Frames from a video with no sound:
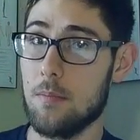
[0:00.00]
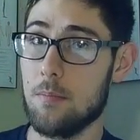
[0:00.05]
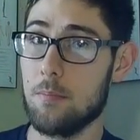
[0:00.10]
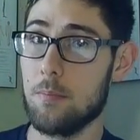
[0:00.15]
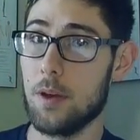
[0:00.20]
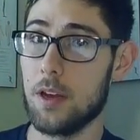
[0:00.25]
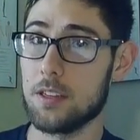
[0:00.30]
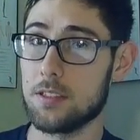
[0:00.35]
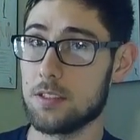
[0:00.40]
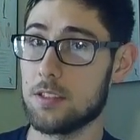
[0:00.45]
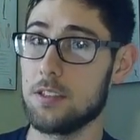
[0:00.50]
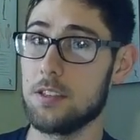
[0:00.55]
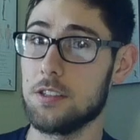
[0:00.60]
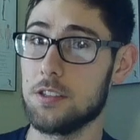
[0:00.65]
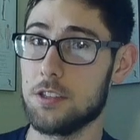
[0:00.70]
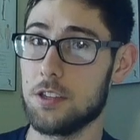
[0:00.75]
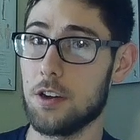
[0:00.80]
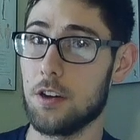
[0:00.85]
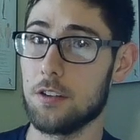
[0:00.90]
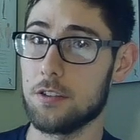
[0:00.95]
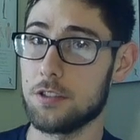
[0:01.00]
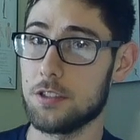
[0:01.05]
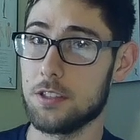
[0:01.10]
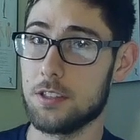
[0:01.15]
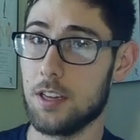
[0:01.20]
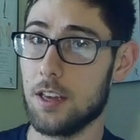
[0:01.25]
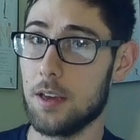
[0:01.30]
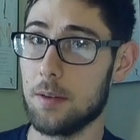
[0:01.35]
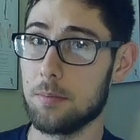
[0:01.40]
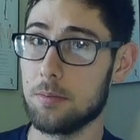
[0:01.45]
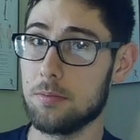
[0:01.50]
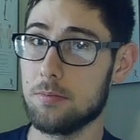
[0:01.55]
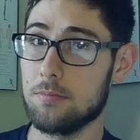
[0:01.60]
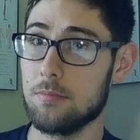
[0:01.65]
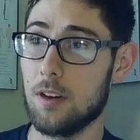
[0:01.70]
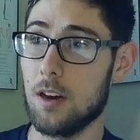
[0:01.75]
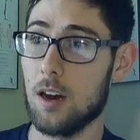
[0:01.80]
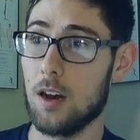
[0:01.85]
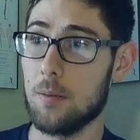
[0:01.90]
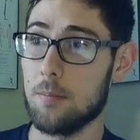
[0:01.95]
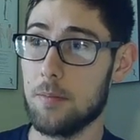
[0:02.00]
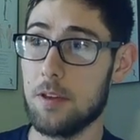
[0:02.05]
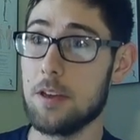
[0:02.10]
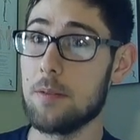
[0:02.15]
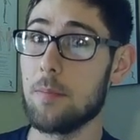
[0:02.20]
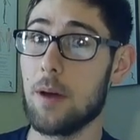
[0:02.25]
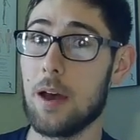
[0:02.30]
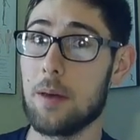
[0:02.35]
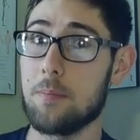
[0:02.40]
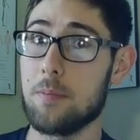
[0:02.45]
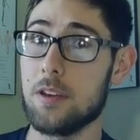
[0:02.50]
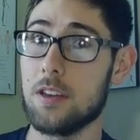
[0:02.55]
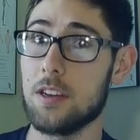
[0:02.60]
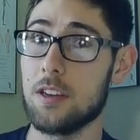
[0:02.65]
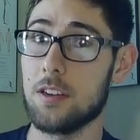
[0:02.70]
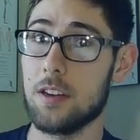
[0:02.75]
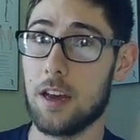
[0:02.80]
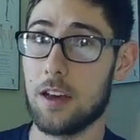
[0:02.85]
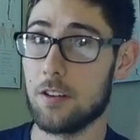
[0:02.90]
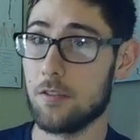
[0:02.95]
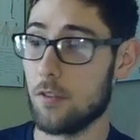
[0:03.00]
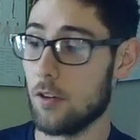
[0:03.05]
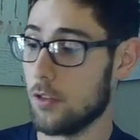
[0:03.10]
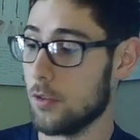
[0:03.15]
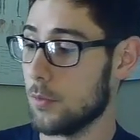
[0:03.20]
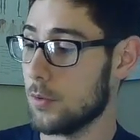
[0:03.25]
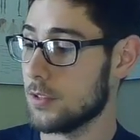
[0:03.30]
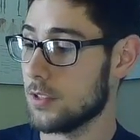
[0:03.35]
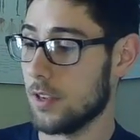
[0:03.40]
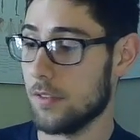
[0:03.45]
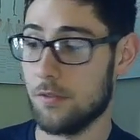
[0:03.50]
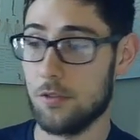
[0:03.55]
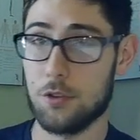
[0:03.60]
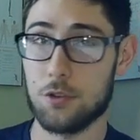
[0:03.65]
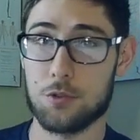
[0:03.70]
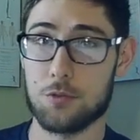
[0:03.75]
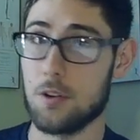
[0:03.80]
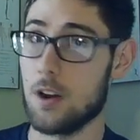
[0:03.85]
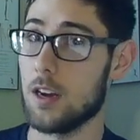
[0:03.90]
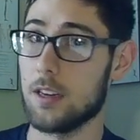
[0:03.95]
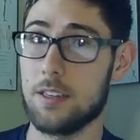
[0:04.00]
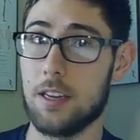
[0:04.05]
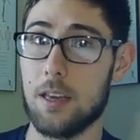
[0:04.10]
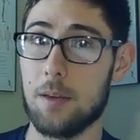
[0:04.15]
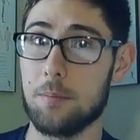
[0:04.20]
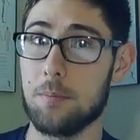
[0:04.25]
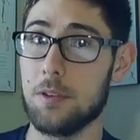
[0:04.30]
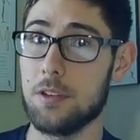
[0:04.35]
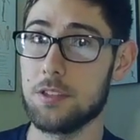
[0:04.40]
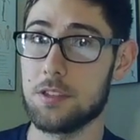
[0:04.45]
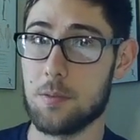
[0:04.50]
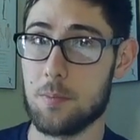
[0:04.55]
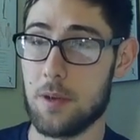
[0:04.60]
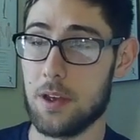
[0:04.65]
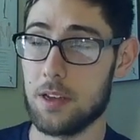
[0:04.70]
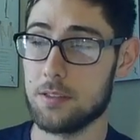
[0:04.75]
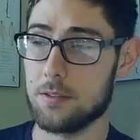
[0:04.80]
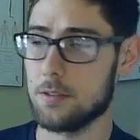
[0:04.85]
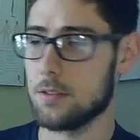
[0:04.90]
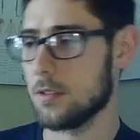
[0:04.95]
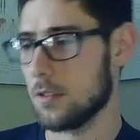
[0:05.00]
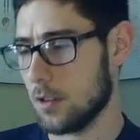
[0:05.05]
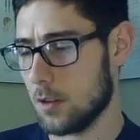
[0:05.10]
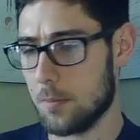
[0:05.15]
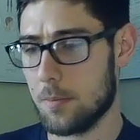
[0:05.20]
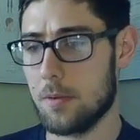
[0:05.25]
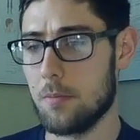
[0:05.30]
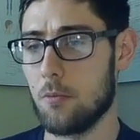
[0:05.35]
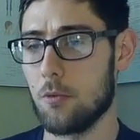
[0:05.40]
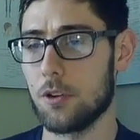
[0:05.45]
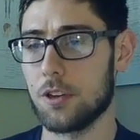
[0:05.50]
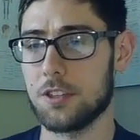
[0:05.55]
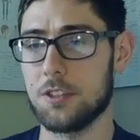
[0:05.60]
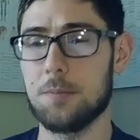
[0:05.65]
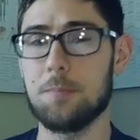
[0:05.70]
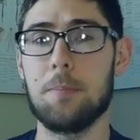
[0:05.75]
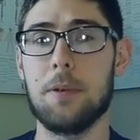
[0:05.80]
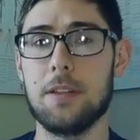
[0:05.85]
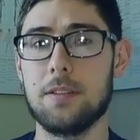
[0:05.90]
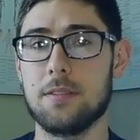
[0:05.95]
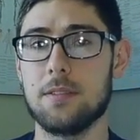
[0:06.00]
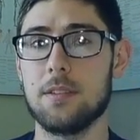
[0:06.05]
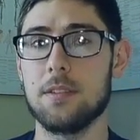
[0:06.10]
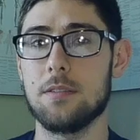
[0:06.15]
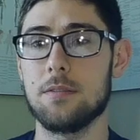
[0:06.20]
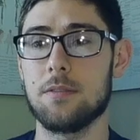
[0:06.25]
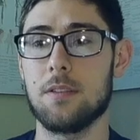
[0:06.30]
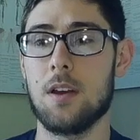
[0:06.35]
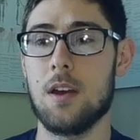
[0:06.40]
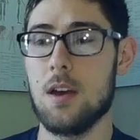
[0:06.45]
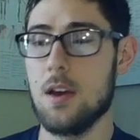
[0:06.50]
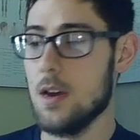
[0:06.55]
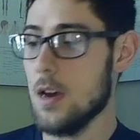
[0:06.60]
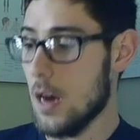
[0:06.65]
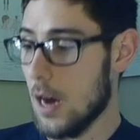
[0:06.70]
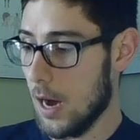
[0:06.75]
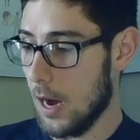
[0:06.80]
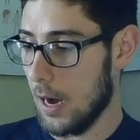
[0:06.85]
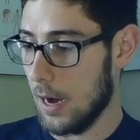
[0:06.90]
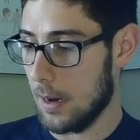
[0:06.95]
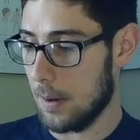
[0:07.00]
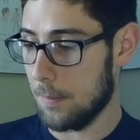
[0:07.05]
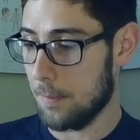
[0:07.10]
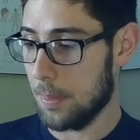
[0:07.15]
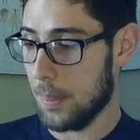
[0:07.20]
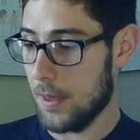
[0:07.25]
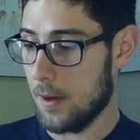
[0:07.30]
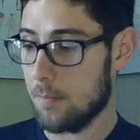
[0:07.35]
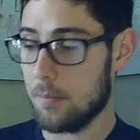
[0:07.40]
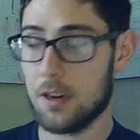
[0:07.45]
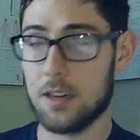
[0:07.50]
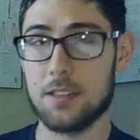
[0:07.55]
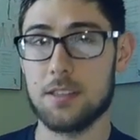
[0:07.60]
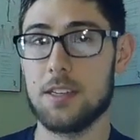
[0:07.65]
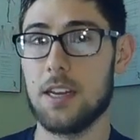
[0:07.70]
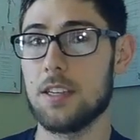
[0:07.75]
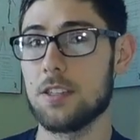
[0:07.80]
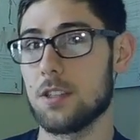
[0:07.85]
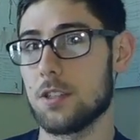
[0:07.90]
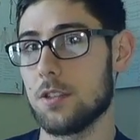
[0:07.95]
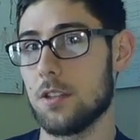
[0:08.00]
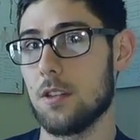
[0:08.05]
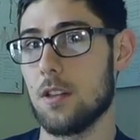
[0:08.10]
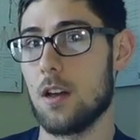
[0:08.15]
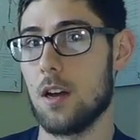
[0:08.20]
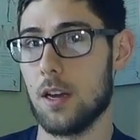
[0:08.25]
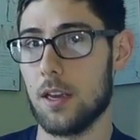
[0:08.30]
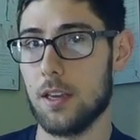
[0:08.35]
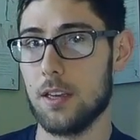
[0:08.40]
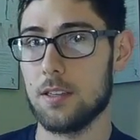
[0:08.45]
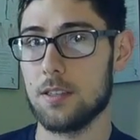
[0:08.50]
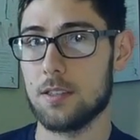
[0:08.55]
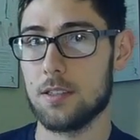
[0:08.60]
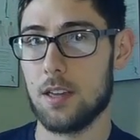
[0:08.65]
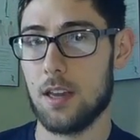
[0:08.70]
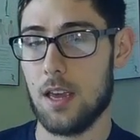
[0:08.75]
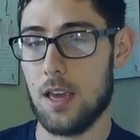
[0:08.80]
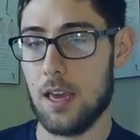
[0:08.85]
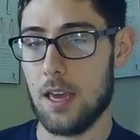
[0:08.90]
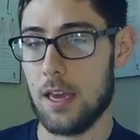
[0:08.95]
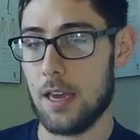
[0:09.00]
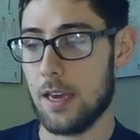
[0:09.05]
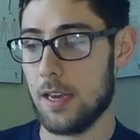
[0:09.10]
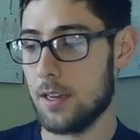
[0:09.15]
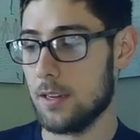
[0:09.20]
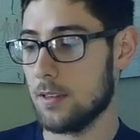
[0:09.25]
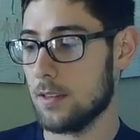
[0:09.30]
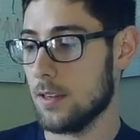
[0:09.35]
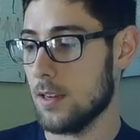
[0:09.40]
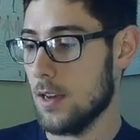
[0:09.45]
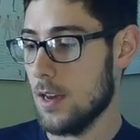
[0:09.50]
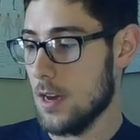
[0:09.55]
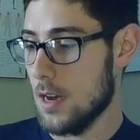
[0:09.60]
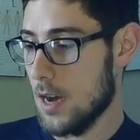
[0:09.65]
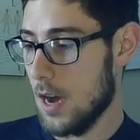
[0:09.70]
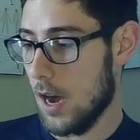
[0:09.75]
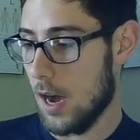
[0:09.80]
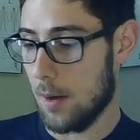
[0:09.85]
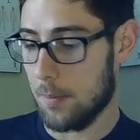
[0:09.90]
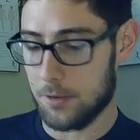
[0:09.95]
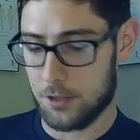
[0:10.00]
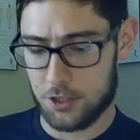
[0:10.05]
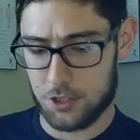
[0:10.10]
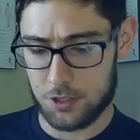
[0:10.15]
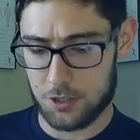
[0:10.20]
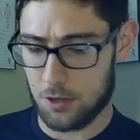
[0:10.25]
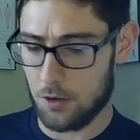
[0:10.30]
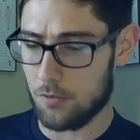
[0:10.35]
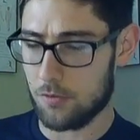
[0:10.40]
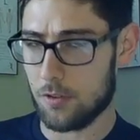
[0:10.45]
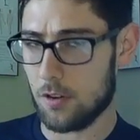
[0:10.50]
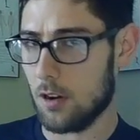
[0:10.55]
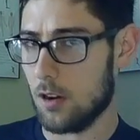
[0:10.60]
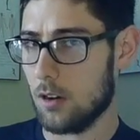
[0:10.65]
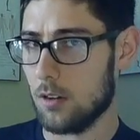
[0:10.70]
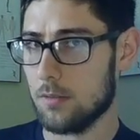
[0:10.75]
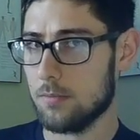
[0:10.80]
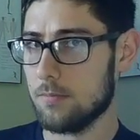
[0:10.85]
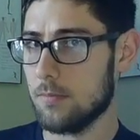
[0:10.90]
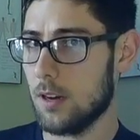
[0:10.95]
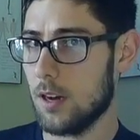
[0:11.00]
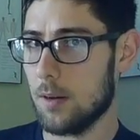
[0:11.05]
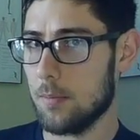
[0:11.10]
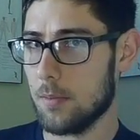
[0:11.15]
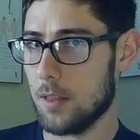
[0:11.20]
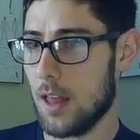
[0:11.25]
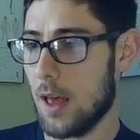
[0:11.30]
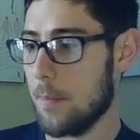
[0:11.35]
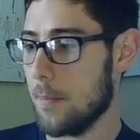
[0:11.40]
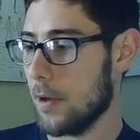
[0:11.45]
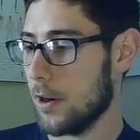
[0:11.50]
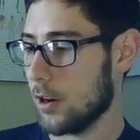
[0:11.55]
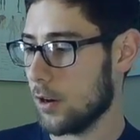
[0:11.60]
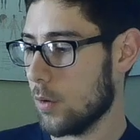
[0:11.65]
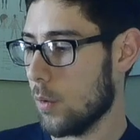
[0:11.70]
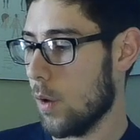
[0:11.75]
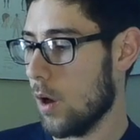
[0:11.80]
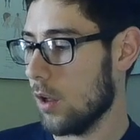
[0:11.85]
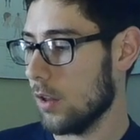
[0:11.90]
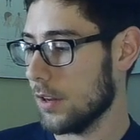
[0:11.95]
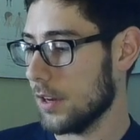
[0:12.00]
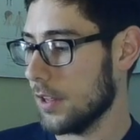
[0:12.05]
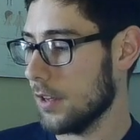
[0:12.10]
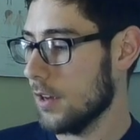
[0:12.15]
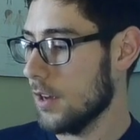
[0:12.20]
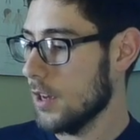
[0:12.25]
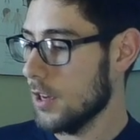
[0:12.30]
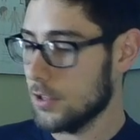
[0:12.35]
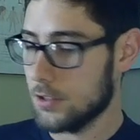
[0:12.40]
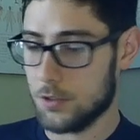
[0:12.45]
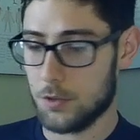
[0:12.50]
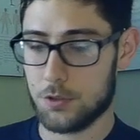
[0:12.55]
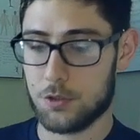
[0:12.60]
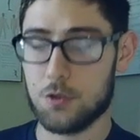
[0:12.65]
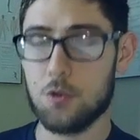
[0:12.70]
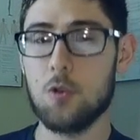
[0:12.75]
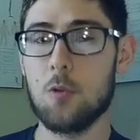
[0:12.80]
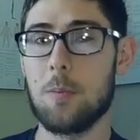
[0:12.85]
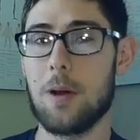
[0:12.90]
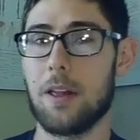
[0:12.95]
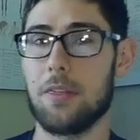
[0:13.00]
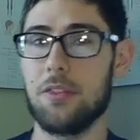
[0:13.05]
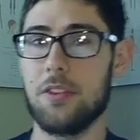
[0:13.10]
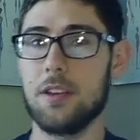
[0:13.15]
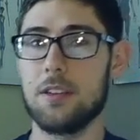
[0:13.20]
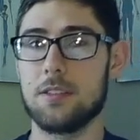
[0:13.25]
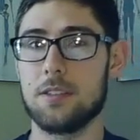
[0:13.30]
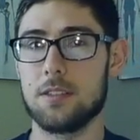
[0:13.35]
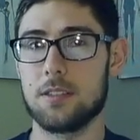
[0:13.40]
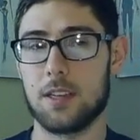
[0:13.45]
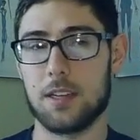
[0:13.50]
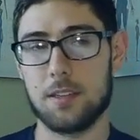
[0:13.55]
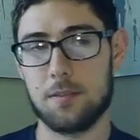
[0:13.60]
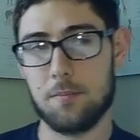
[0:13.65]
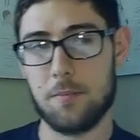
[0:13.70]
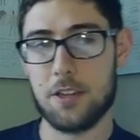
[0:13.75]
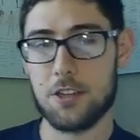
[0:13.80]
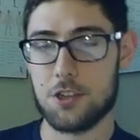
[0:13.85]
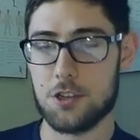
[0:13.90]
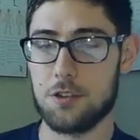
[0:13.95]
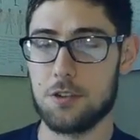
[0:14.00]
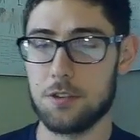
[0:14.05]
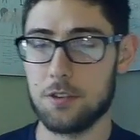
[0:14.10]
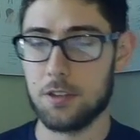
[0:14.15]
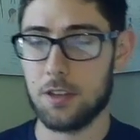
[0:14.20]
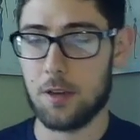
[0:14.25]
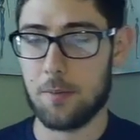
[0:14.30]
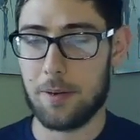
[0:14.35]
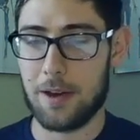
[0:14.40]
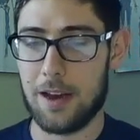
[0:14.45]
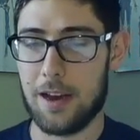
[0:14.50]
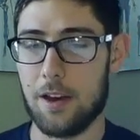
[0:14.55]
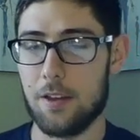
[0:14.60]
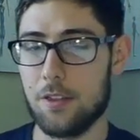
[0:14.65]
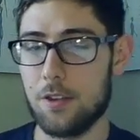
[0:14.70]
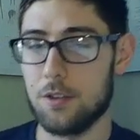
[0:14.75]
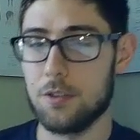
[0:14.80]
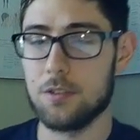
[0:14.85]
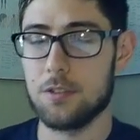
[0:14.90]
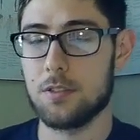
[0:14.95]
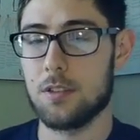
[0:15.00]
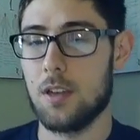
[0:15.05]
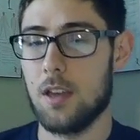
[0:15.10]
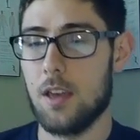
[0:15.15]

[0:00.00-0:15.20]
best kinesiology tape, in my opinion. Out of all the ones I've used, rock tape is the best. It's a little bit more expensive, but it stays on the longest, and it's just overall a lot better quality. So what's cool about this is I mentioned earlier about how those